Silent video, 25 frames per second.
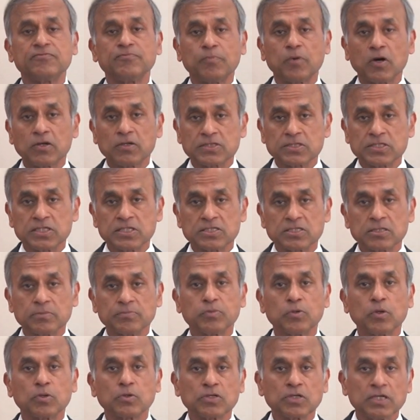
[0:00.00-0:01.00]
policy
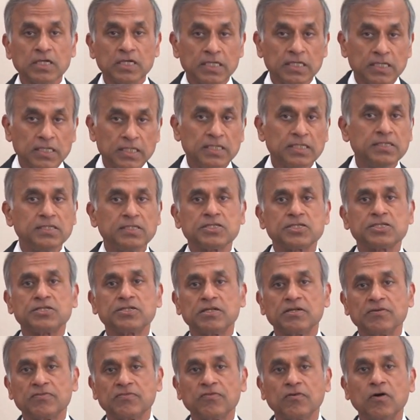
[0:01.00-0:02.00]
support,
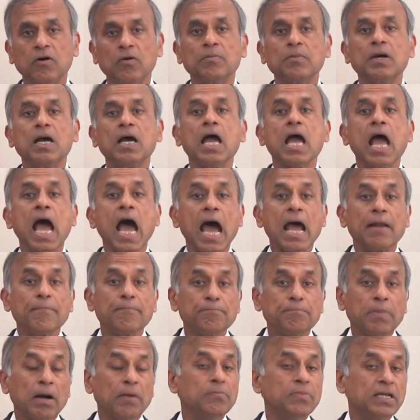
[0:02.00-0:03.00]
industry reform,
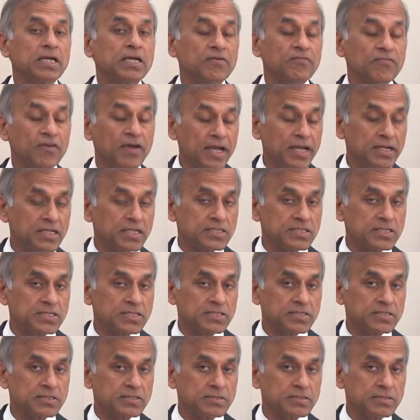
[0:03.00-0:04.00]
and public
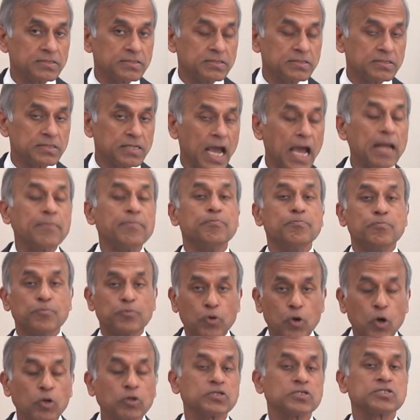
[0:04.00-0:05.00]
awareness, and
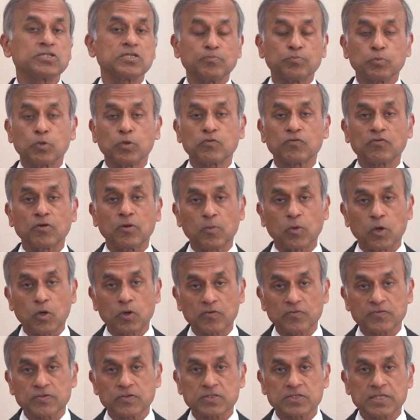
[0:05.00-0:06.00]
broader support from all
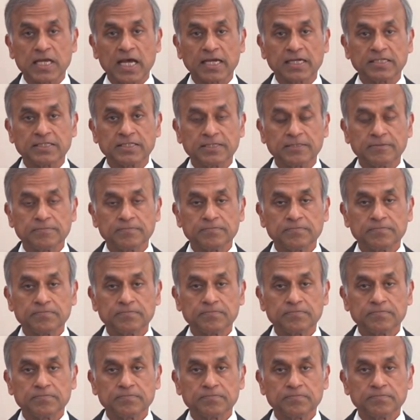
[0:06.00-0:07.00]
of society.
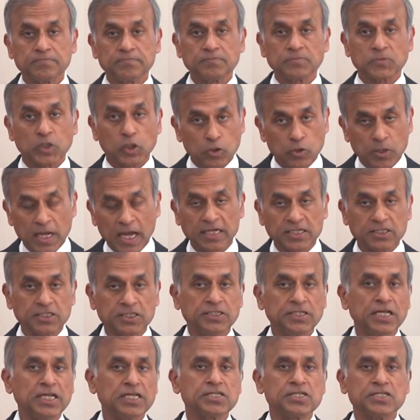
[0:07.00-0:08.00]
The United
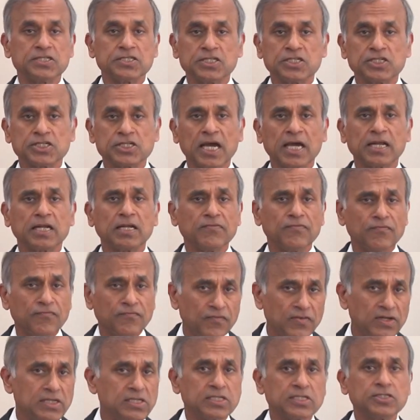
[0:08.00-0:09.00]
Nations and China
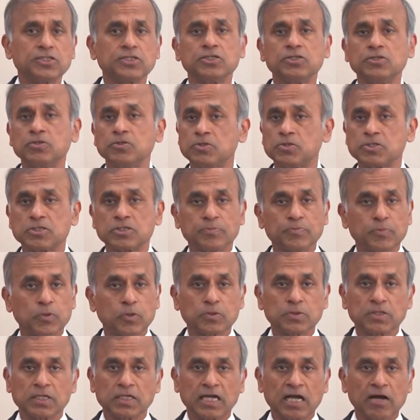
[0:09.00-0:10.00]
will continue to
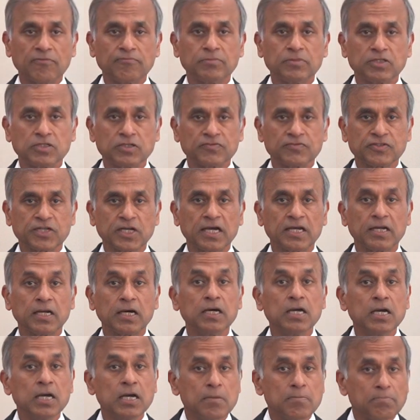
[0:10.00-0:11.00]
support the government of
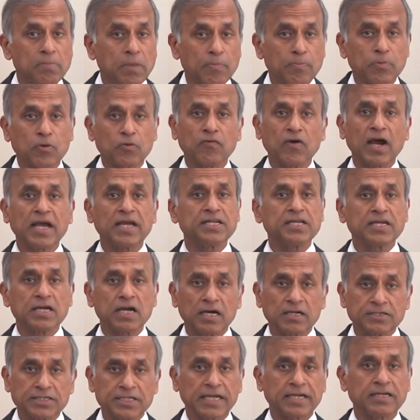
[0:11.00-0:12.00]
China by providing
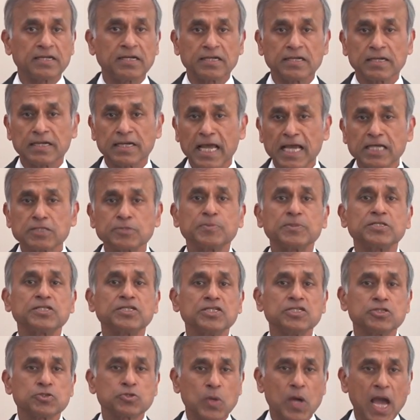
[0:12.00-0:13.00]
our technical
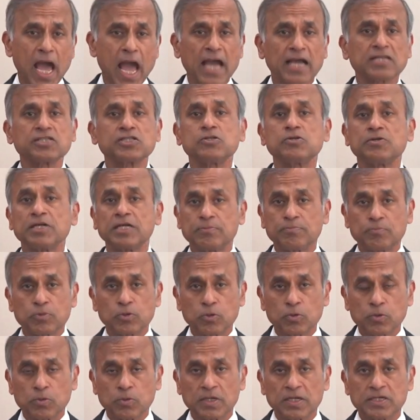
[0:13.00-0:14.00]
expertise to accelerate
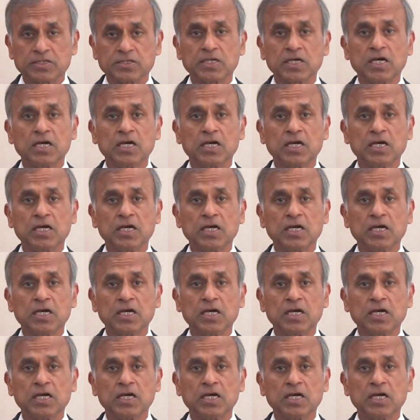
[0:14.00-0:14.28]
progress